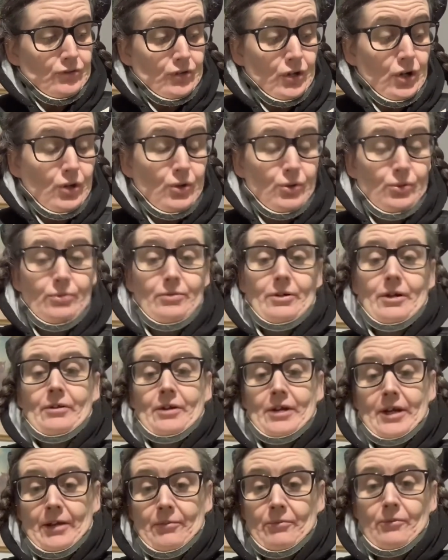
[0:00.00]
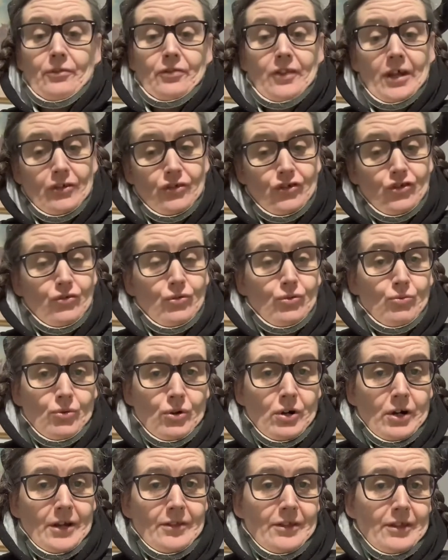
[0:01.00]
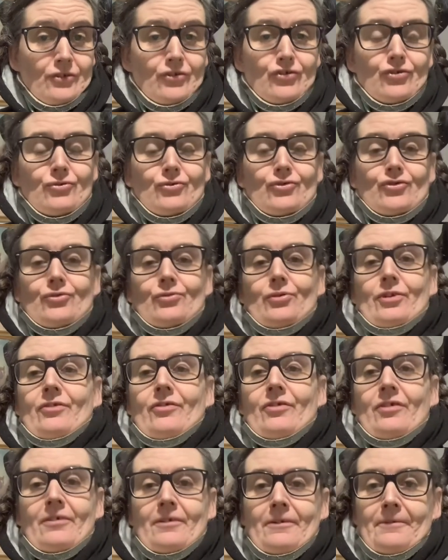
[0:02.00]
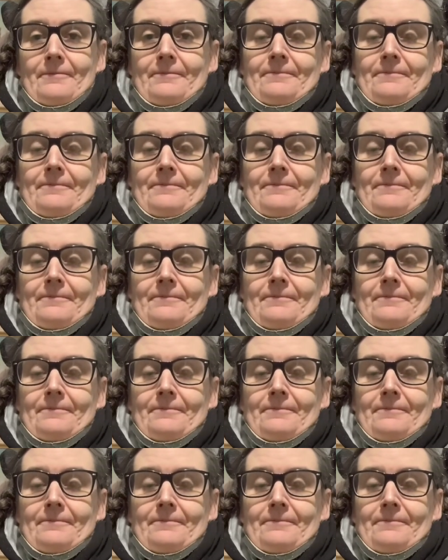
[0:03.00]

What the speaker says: No? Okay, well, that's your right. That's your choice.